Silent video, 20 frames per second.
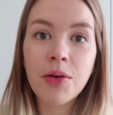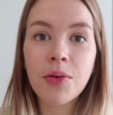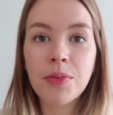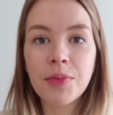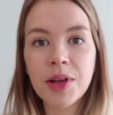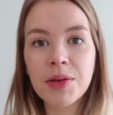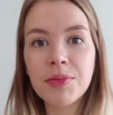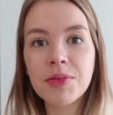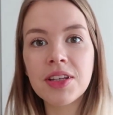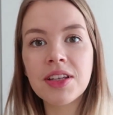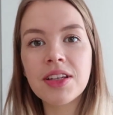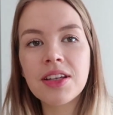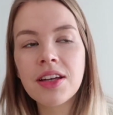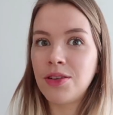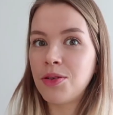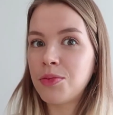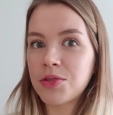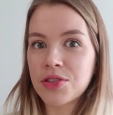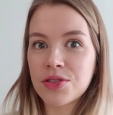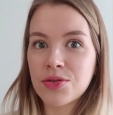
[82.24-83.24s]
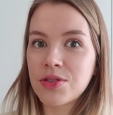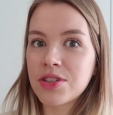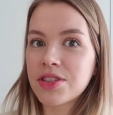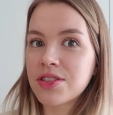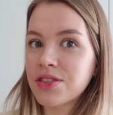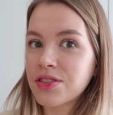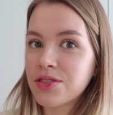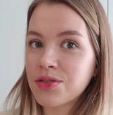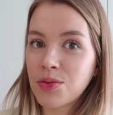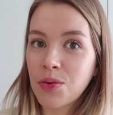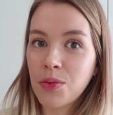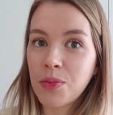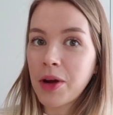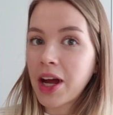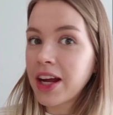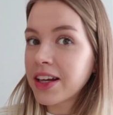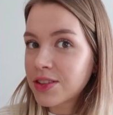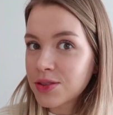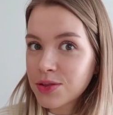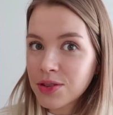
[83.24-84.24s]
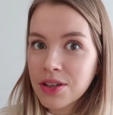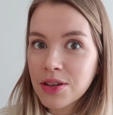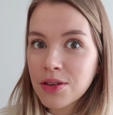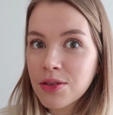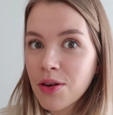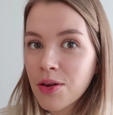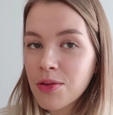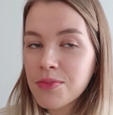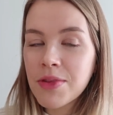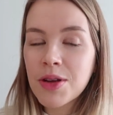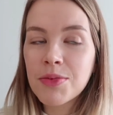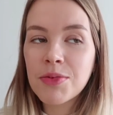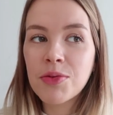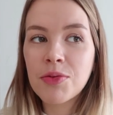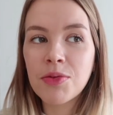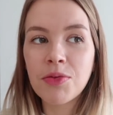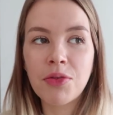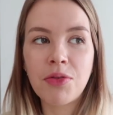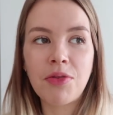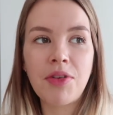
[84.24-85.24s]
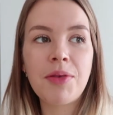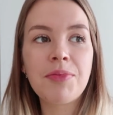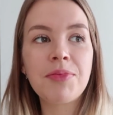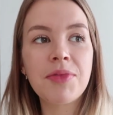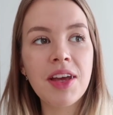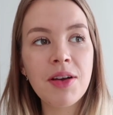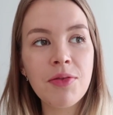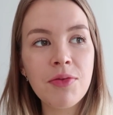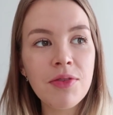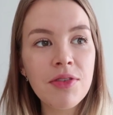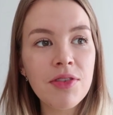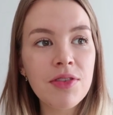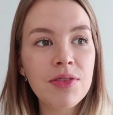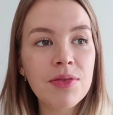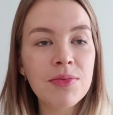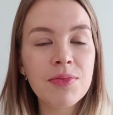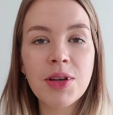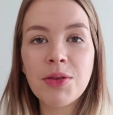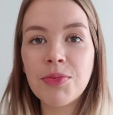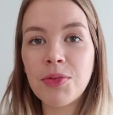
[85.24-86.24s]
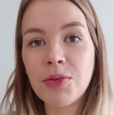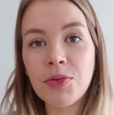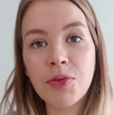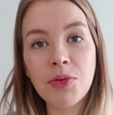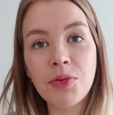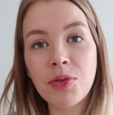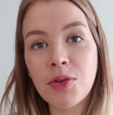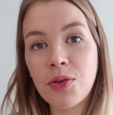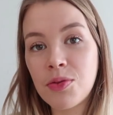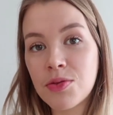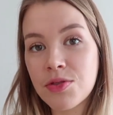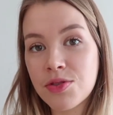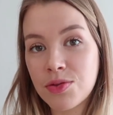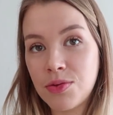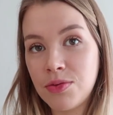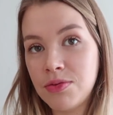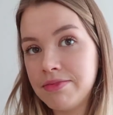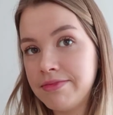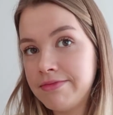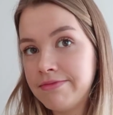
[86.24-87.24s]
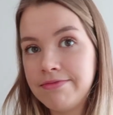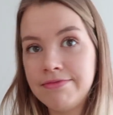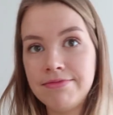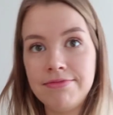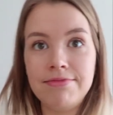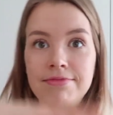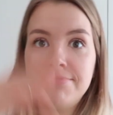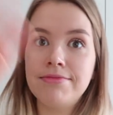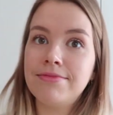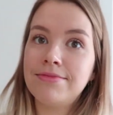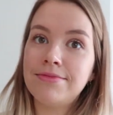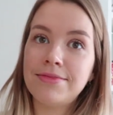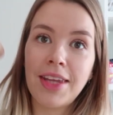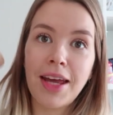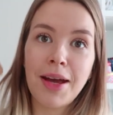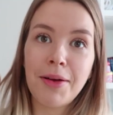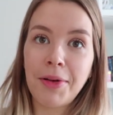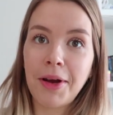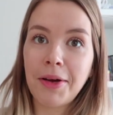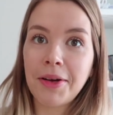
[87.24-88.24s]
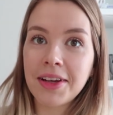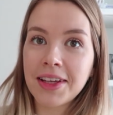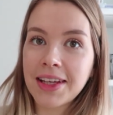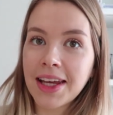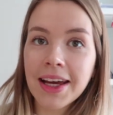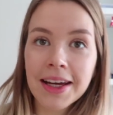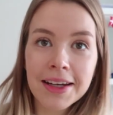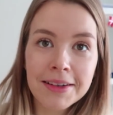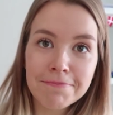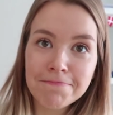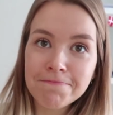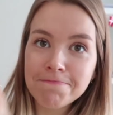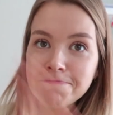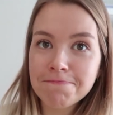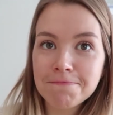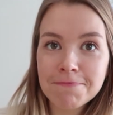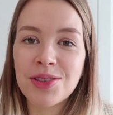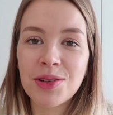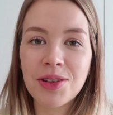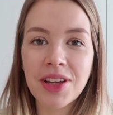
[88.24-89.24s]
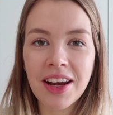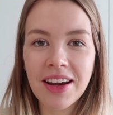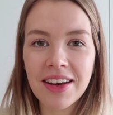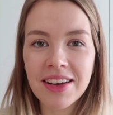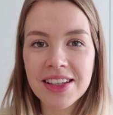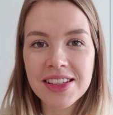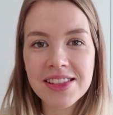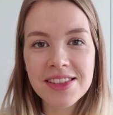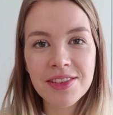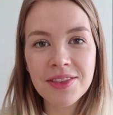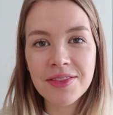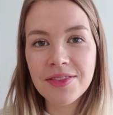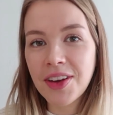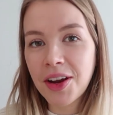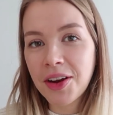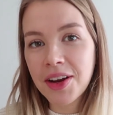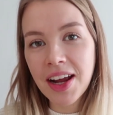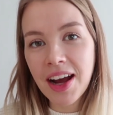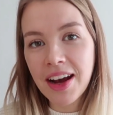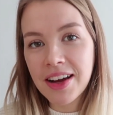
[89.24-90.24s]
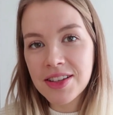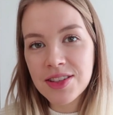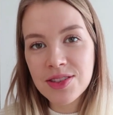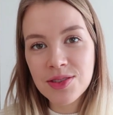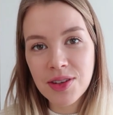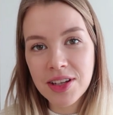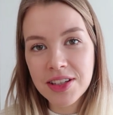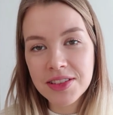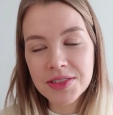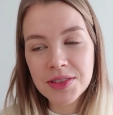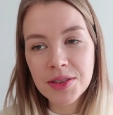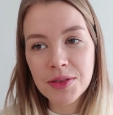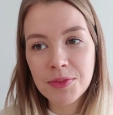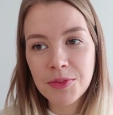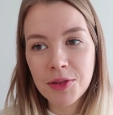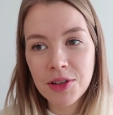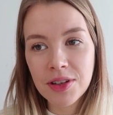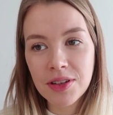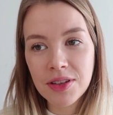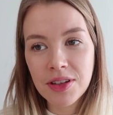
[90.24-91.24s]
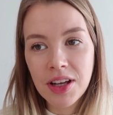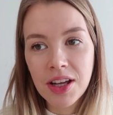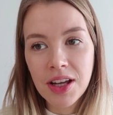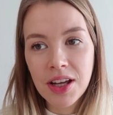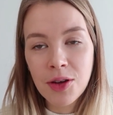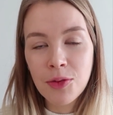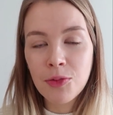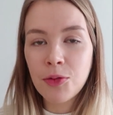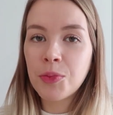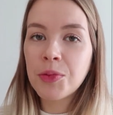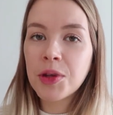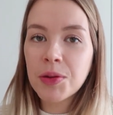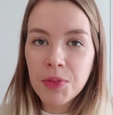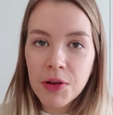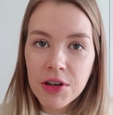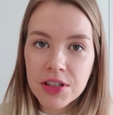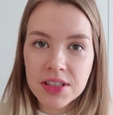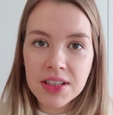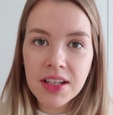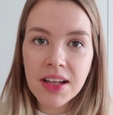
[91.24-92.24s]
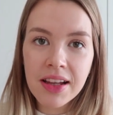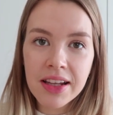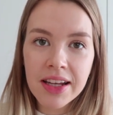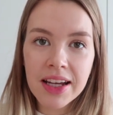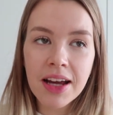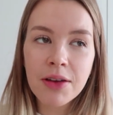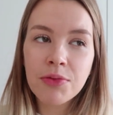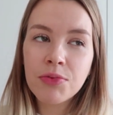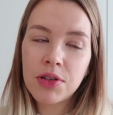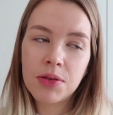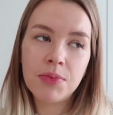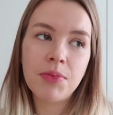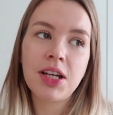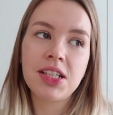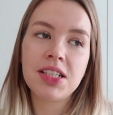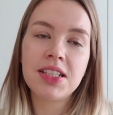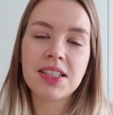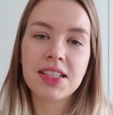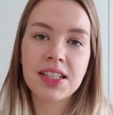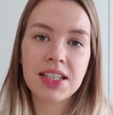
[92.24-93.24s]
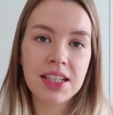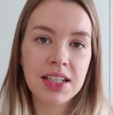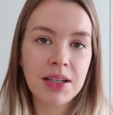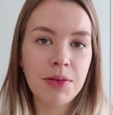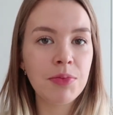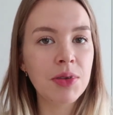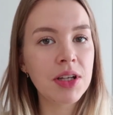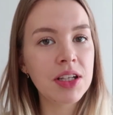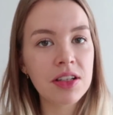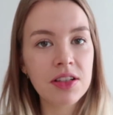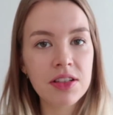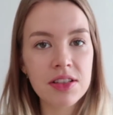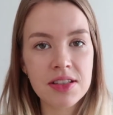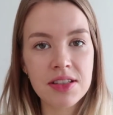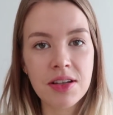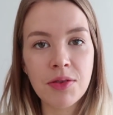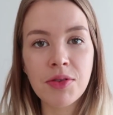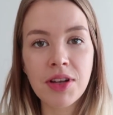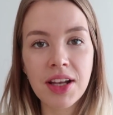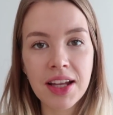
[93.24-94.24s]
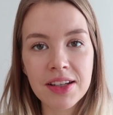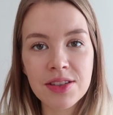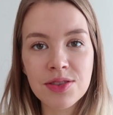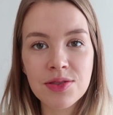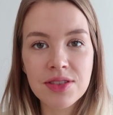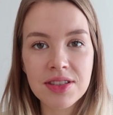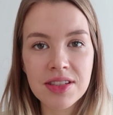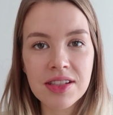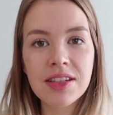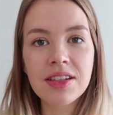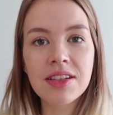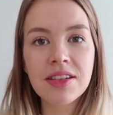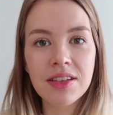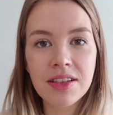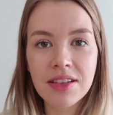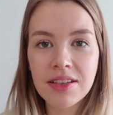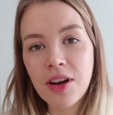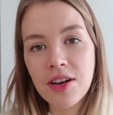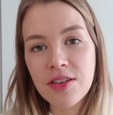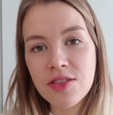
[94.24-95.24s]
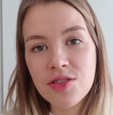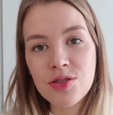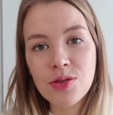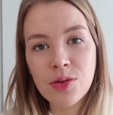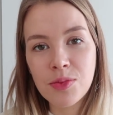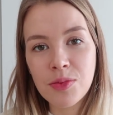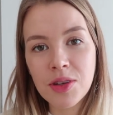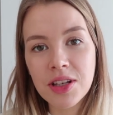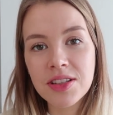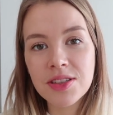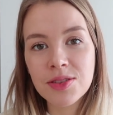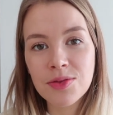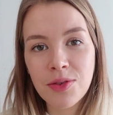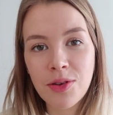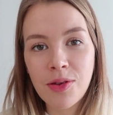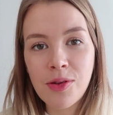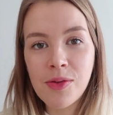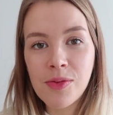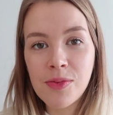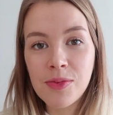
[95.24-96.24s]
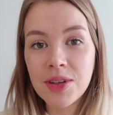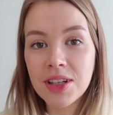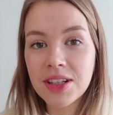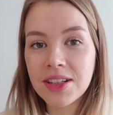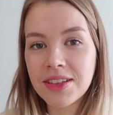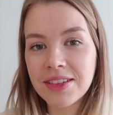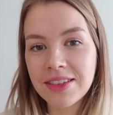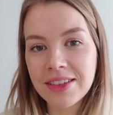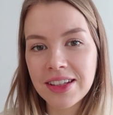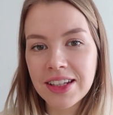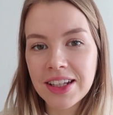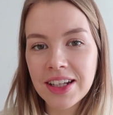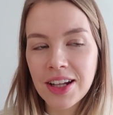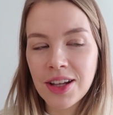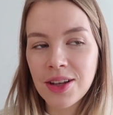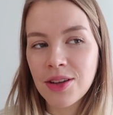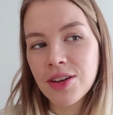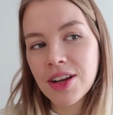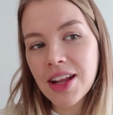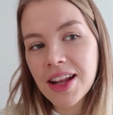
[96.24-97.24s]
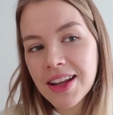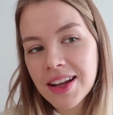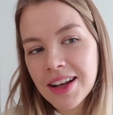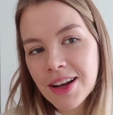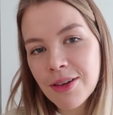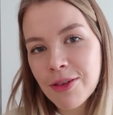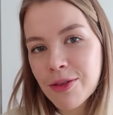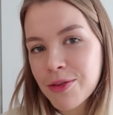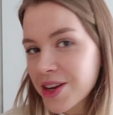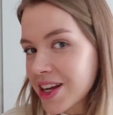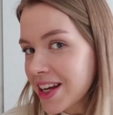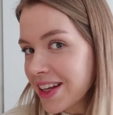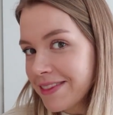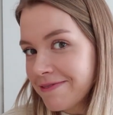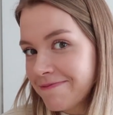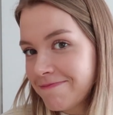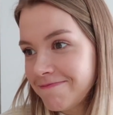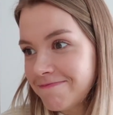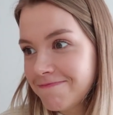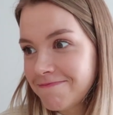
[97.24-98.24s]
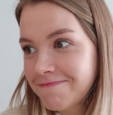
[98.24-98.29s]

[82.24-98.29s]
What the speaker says: or maybe an opportunity to go back to Europe. Maybe we will grab that one. Maybe we will go to America. So yeah, it's a very hard to answer, but for me personally, I wouldn't mind staying a bit because I would like to see where Jongbin is from and learn a little Korean.